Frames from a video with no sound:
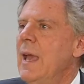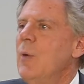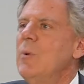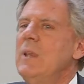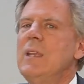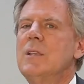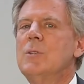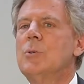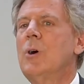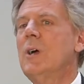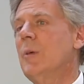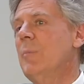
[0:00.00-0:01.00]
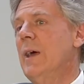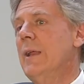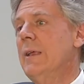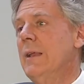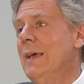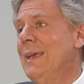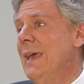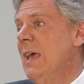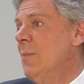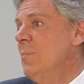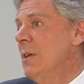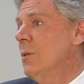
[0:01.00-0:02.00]
and we need to talk about it
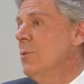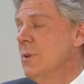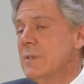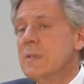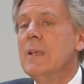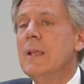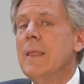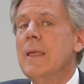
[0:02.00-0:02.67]
again because